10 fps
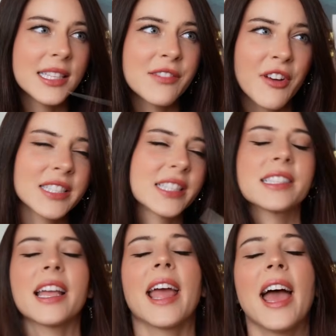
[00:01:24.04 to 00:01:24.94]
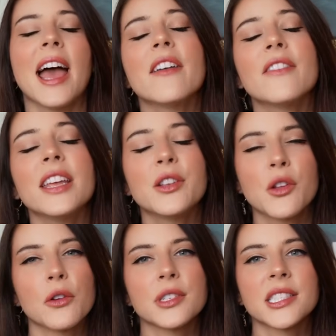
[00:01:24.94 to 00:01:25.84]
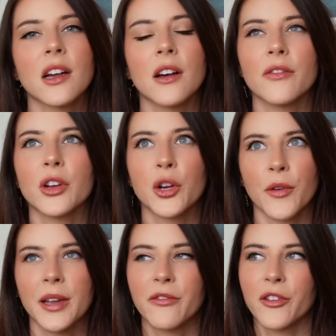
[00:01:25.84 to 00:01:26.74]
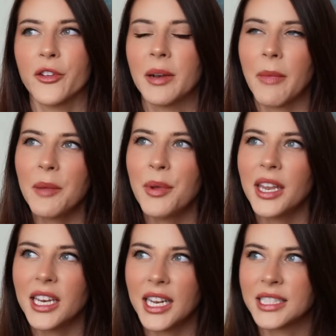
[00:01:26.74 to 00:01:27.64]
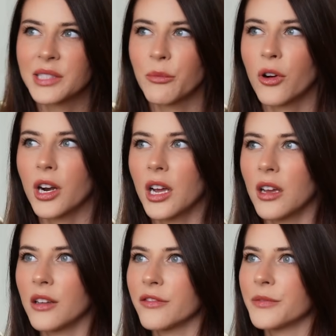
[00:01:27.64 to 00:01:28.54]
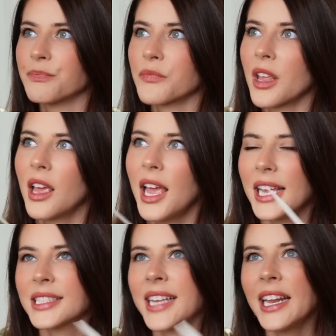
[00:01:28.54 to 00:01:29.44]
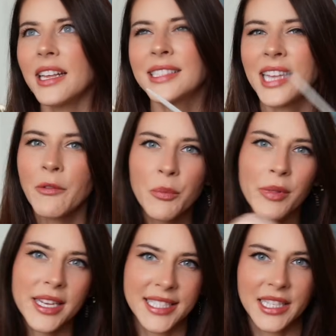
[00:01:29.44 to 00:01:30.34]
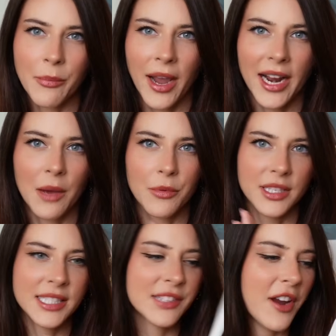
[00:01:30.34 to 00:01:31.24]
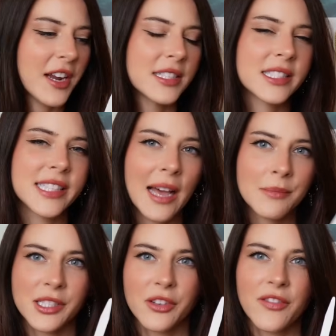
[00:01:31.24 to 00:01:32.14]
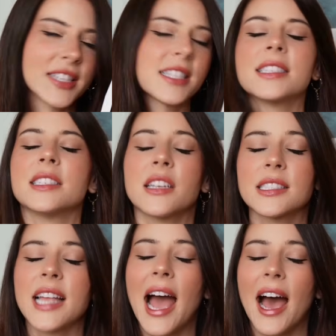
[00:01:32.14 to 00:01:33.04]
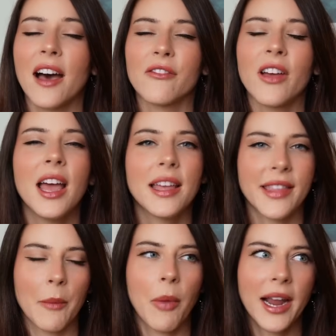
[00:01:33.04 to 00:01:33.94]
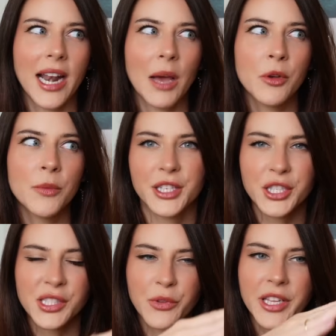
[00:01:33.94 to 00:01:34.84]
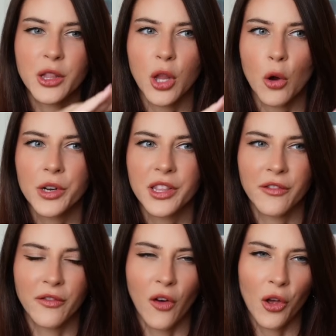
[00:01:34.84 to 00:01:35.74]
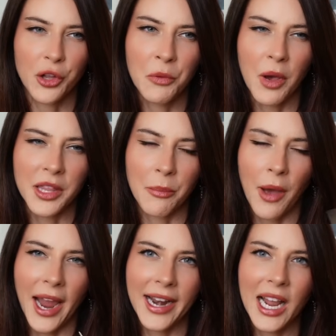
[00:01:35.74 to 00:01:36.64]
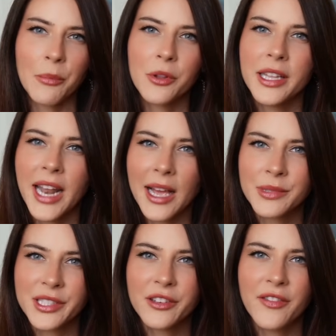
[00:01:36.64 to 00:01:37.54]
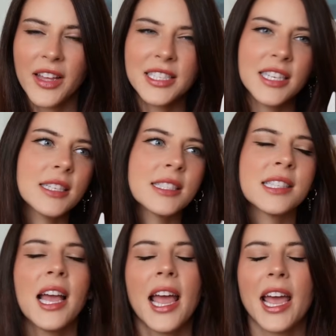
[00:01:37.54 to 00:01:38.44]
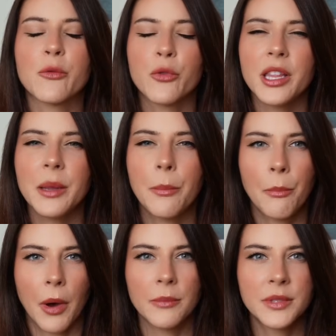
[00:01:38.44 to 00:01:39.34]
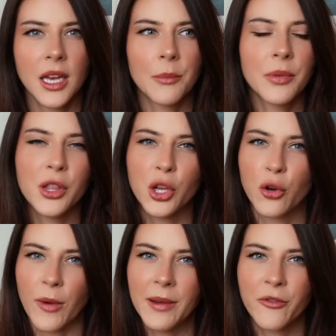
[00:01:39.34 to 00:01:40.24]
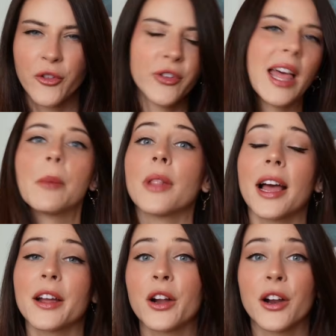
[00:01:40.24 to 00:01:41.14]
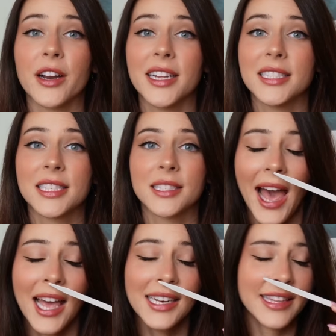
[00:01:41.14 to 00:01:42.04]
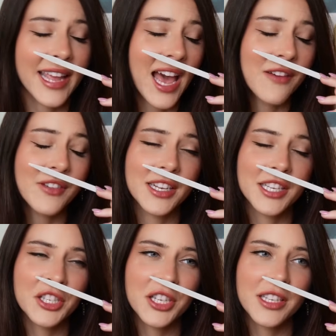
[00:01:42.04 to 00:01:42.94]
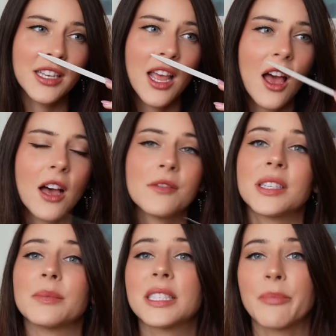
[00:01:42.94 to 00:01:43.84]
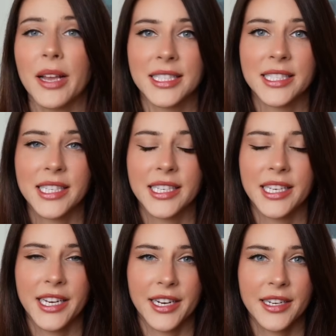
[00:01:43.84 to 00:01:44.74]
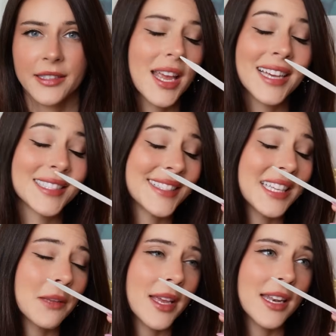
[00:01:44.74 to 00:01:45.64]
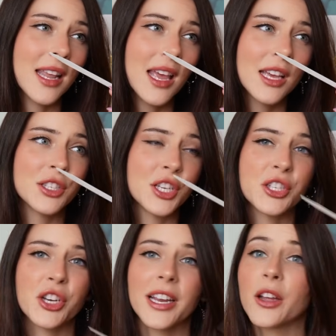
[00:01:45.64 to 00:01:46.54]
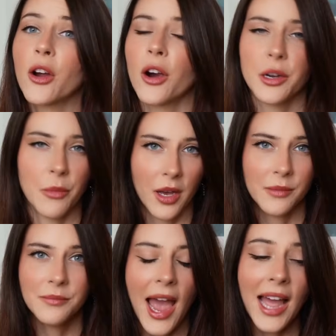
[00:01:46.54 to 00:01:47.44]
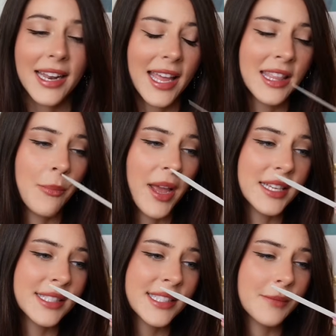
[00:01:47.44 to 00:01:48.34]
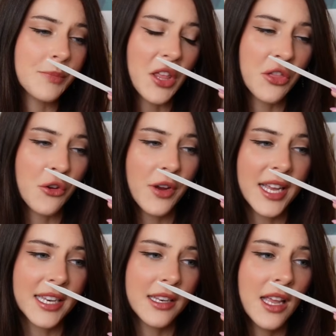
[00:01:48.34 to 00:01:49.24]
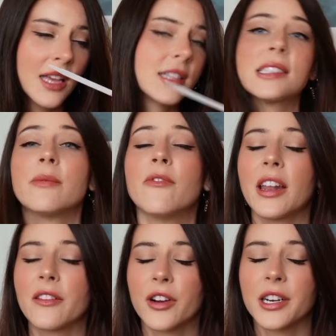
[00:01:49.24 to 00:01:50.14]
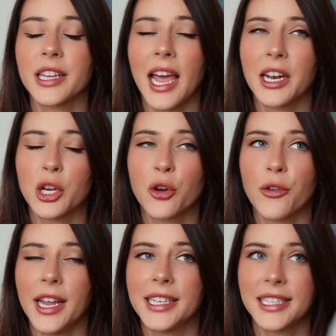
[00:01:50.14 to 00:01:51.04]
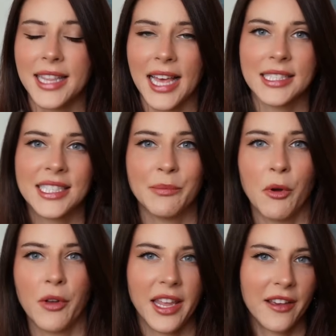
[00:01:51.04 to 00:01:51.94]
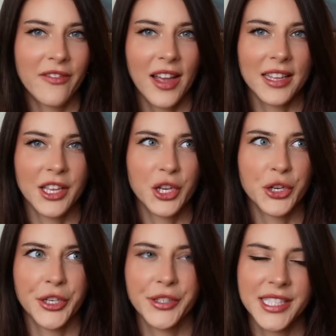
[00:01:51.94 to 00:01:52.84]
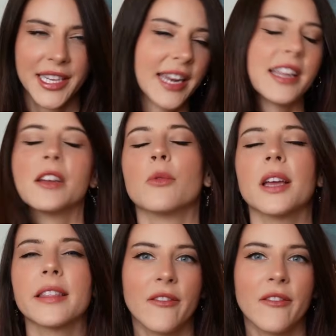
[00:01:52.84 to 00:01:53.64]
This fragrance is a heavy dose of grapefruit. In my opinion, it's more of, it's not replacing the pineapple. This fragrance, ABSOLU AVENTUS, does have that pineapple. They just really lowered the volume on the pineapple in ABSOLU AVENTUS and really bumped up the grapefruit and that black currant. And they have an addition of some spices in here. It has cinnamon, ginger, and cardamom. And in the base, they threw in some vetiver to kind of create that smoky effect that you're used to getting with